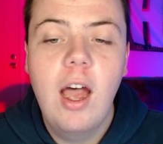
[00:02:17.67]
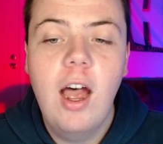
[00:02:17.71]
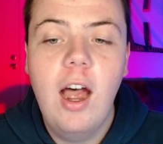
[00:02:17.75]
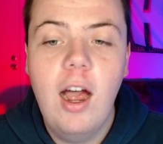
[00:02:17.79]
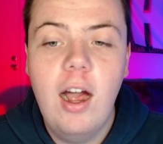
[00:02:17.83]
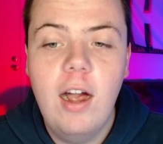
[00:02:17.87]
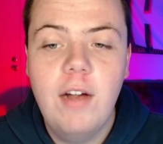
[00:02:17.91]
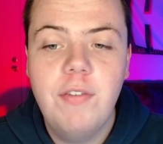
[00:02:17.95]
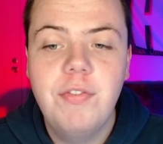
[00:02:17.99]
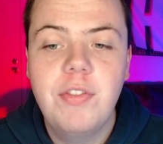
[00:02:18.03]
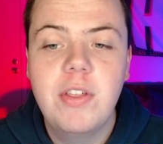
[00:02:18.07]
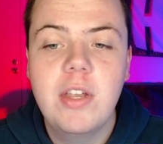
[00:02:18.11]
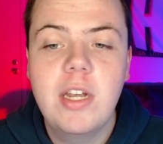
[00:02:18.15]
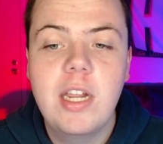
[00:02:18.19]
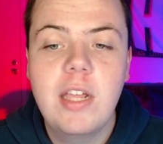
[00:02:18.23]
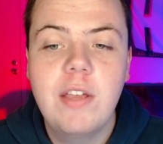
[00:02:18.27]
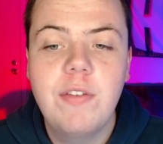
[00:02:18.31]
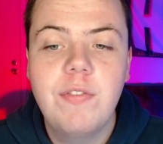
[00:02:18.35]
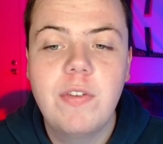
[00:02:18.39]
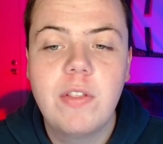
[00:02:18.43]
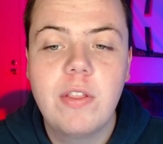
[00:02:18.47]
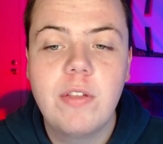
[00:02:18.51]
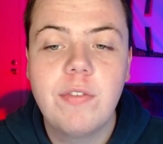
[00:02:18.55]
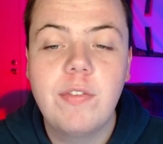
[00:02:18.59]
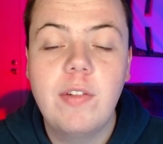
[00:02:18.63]
off the
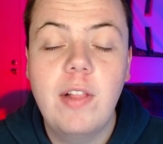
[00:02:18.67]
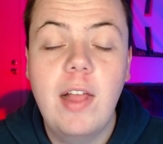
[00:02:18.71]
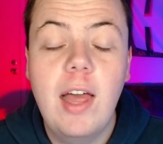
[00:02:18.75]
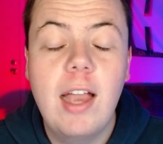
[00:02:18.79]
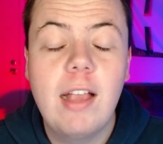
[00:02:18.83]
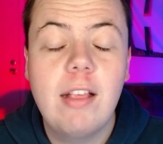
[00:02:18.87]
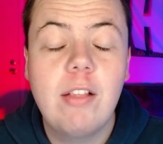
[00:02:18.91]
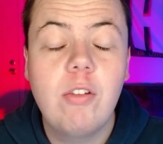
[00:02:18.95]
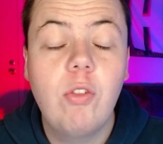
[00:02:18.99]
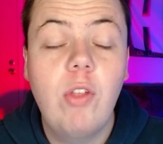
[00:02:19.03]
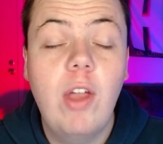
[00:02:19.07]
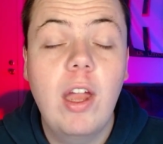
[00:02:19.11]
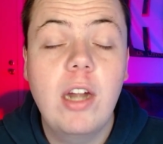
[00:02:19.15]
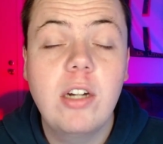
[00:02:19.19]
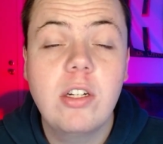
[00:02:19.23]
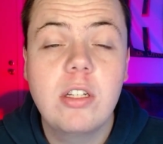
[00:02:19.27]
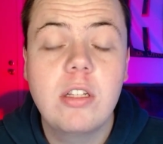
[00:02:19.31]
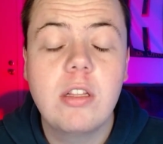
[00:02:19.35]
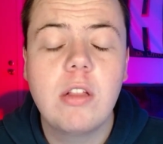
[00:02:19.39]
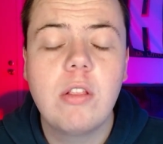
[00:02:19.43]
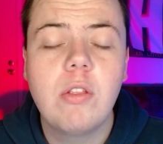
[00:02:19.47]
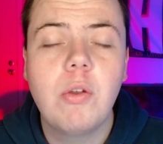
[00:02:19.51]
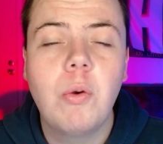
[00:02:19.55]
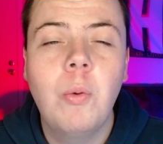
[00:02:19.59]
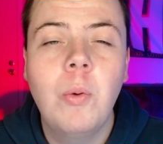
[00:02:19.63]
defensive glass with actually
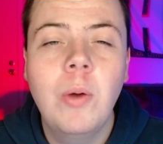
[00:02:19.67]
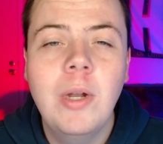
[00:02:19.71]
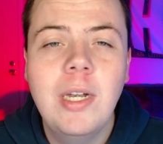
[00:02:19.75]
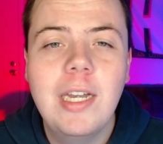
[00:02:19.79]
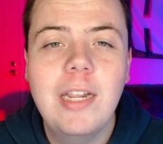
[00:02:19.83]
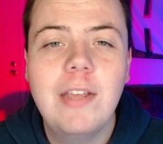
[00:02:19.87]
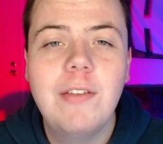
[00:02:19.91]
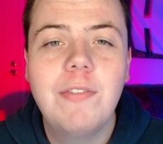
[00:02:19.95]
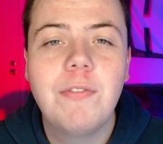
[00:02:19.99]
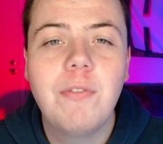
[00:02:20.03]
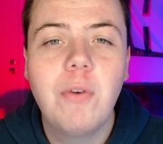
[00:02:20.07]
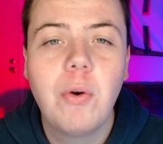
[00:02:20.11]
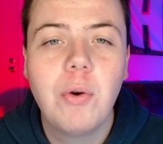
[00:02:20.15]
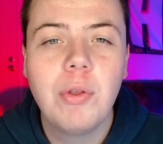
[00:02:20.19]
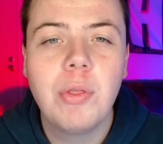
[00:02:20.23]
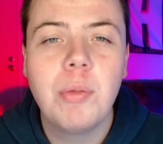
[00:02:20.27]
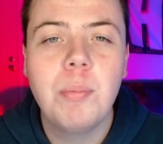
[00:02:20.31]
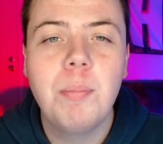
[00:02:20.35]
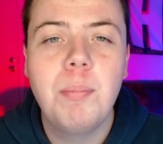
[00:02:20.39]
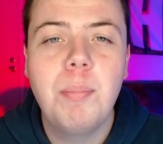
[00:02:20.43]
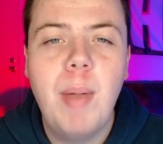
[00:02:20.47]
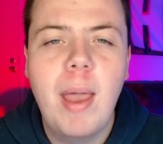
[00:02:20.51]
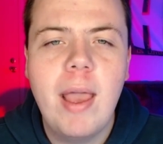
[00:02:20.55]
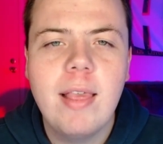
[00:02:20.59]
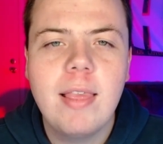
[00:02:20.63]
the
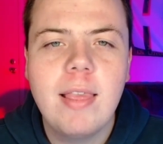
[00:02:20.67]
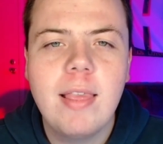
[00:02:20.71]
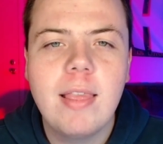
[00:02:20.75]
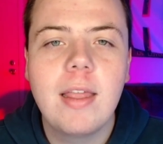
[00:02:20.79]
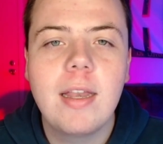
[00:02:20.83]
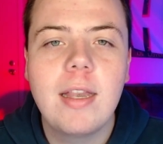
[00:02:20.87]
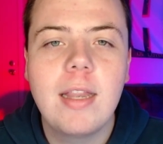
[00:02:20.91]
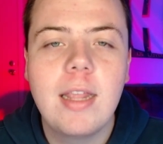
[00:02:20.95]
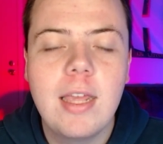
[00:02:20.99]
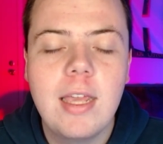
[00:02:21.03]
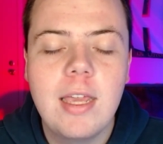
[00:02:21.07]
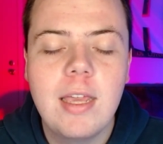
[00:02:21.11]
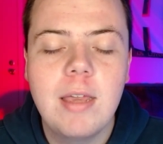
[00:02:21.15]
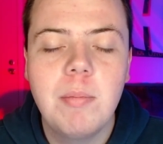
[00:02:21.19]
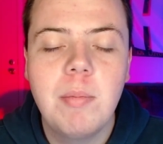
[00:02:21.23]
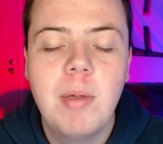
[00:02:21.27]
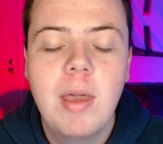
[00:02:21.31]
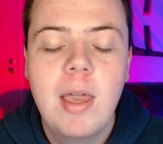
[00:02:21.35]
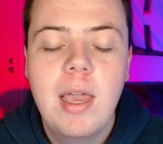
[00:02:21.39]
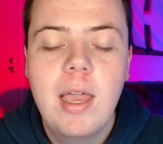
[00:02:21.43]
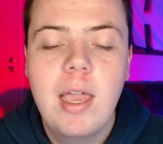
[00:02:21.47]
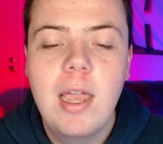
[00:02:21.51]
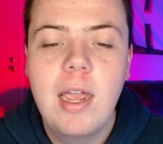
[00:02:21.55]
24th best team